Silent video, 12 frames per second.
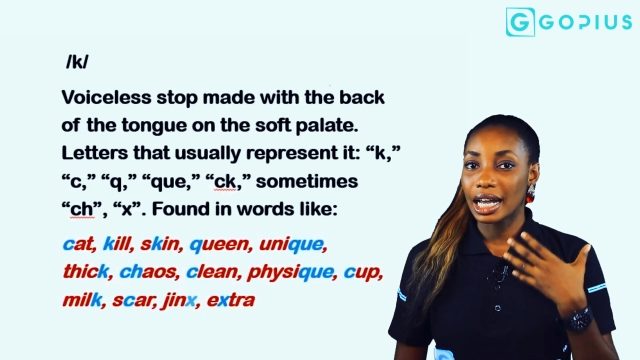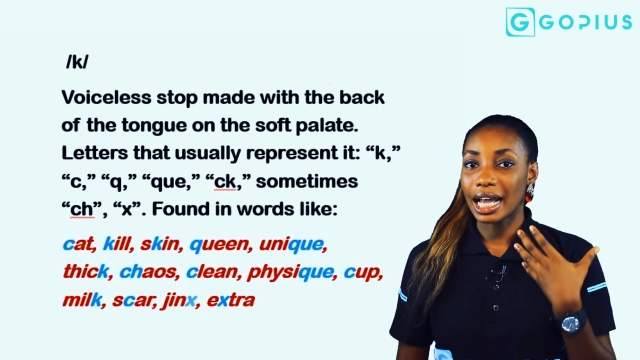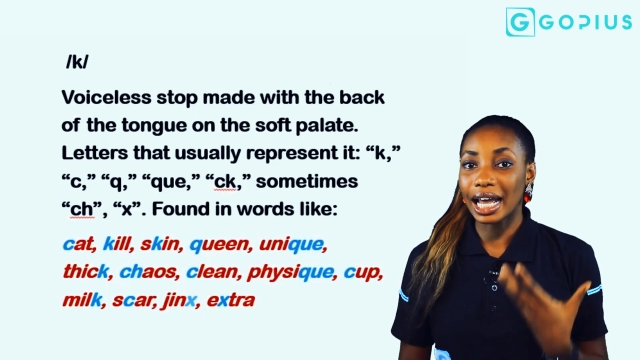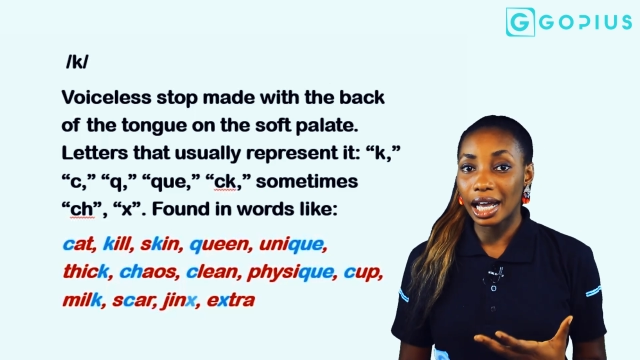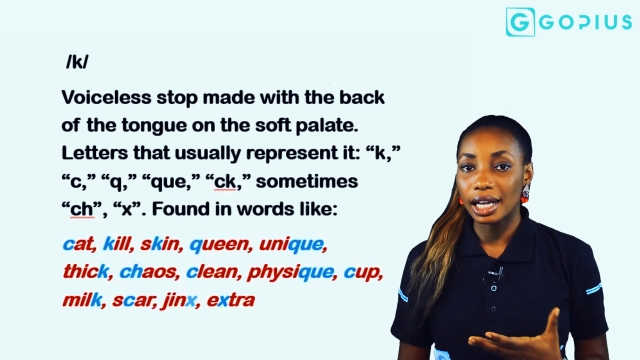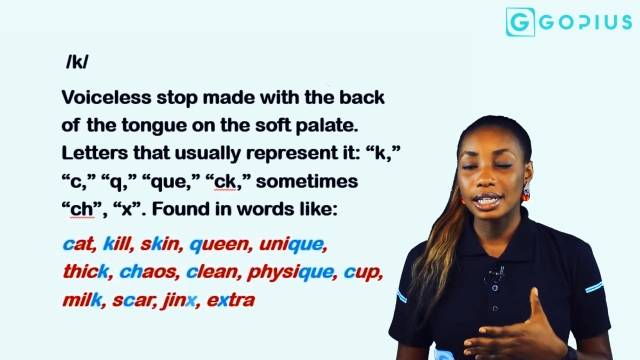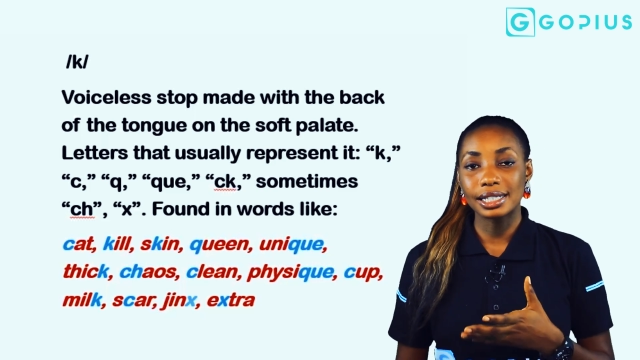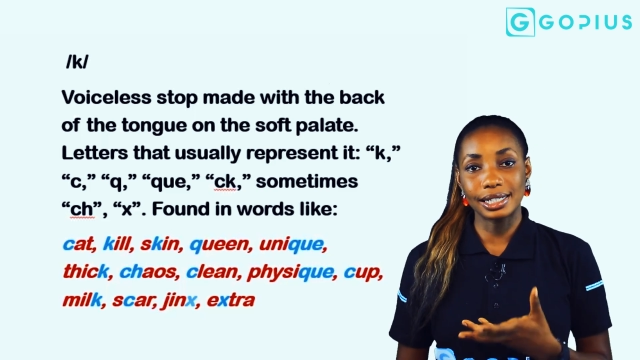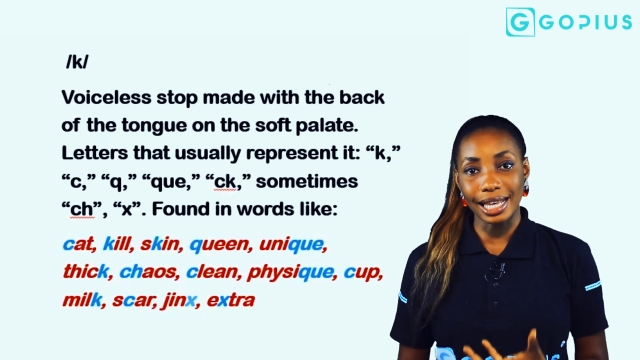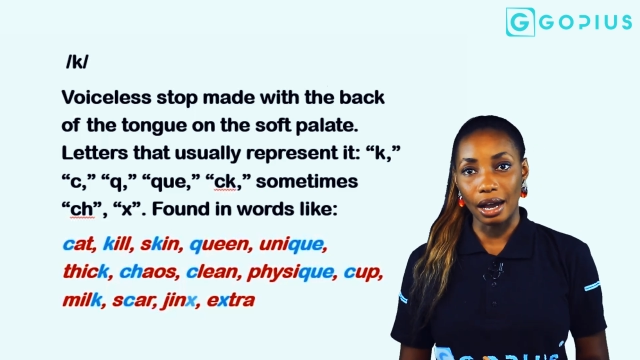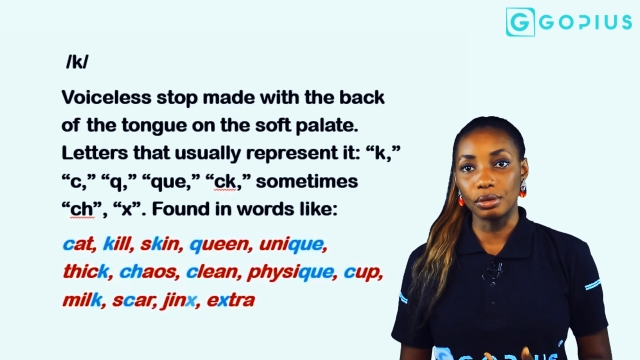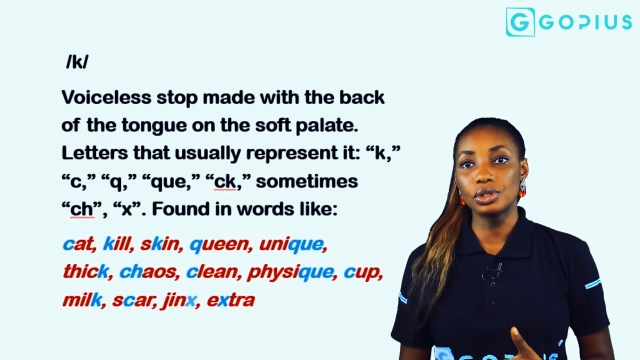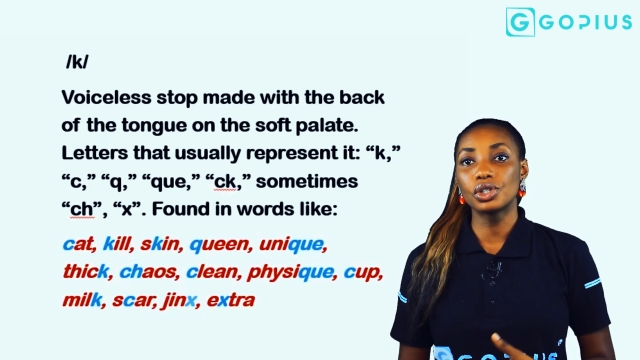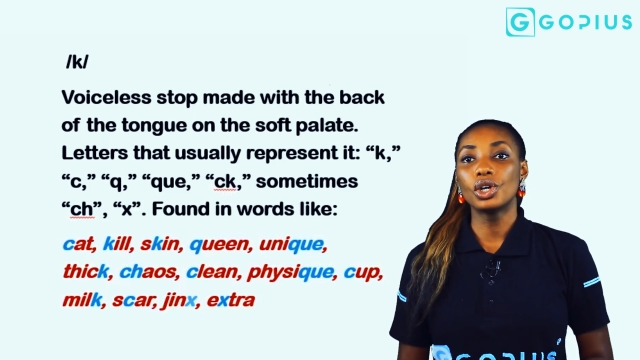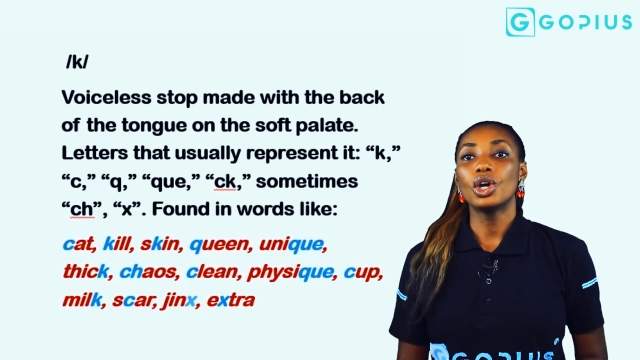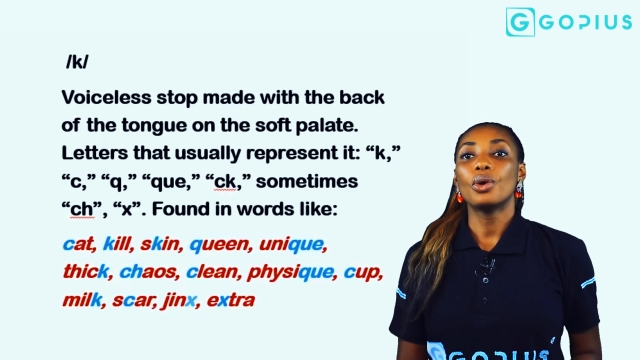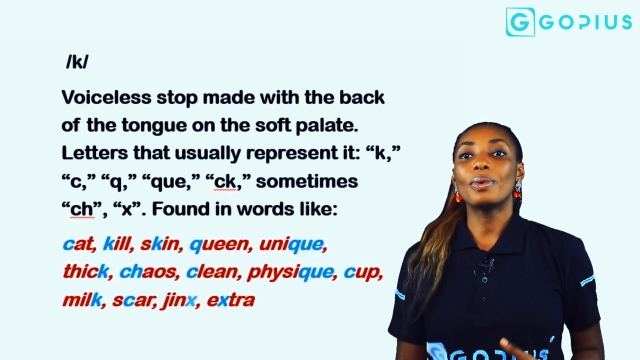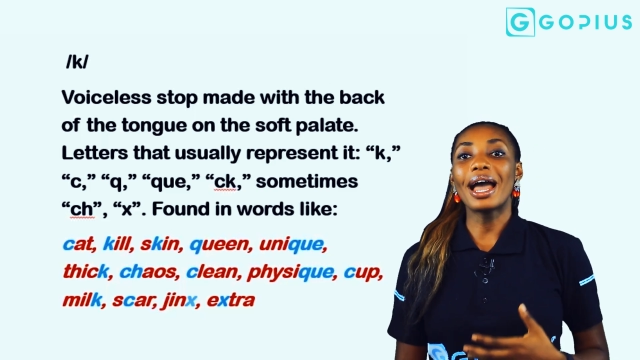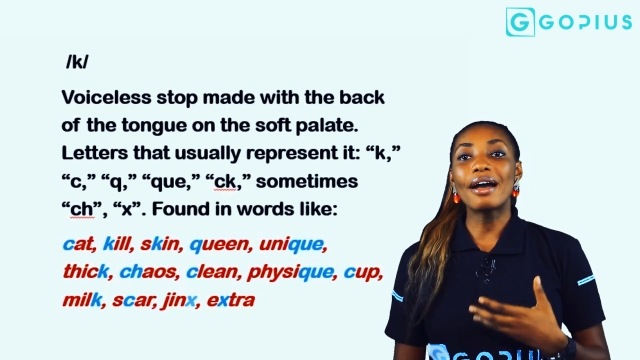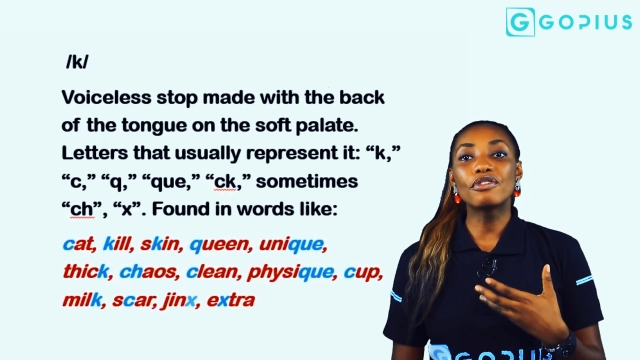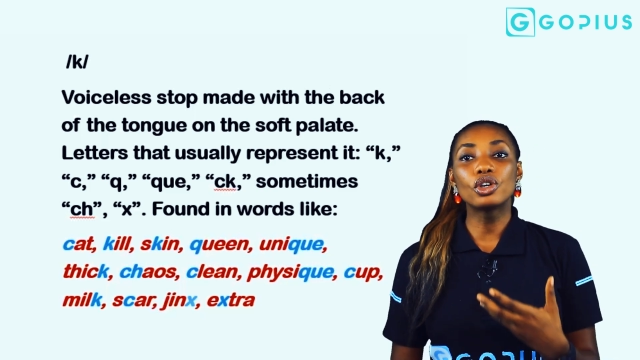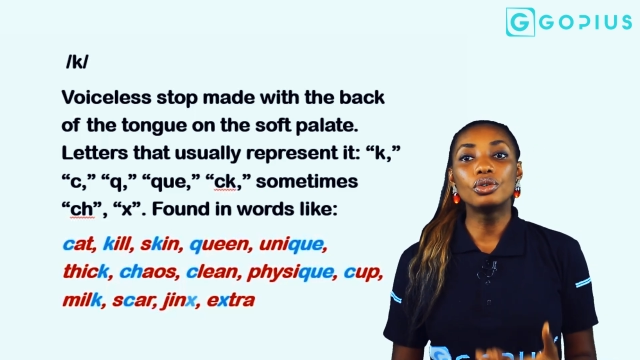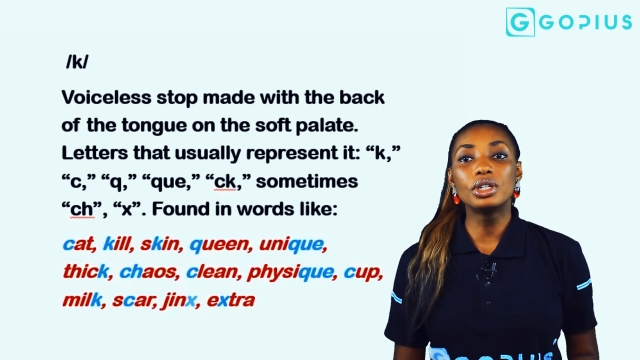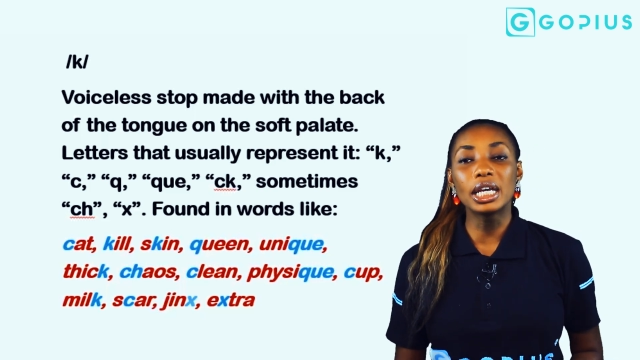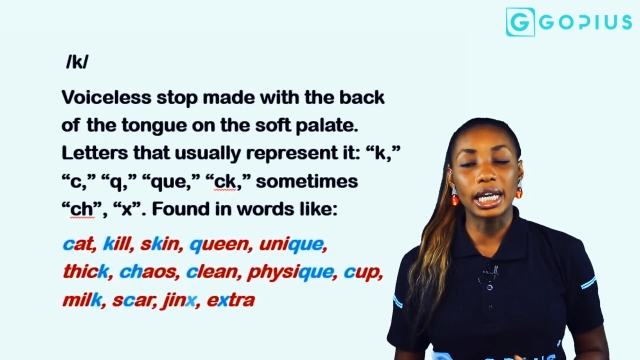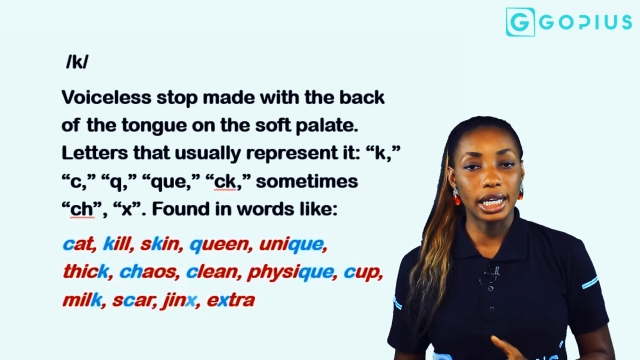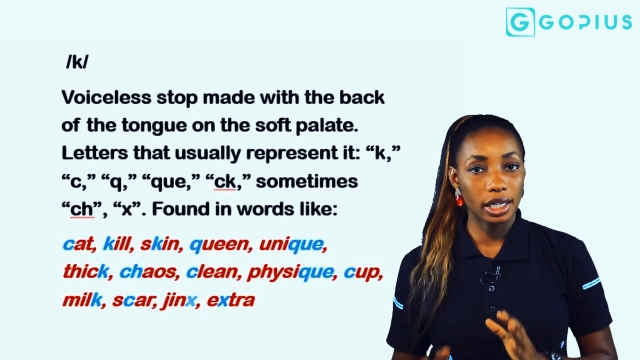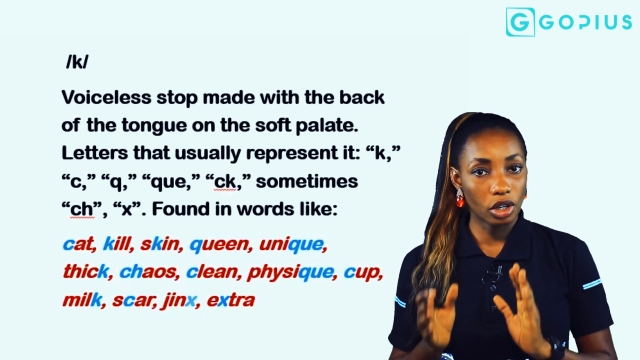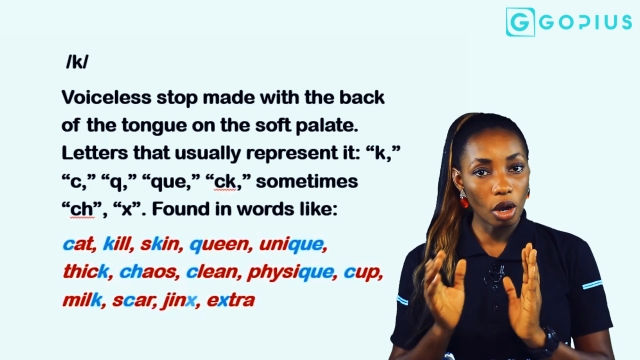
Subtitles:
K sound. We have unique.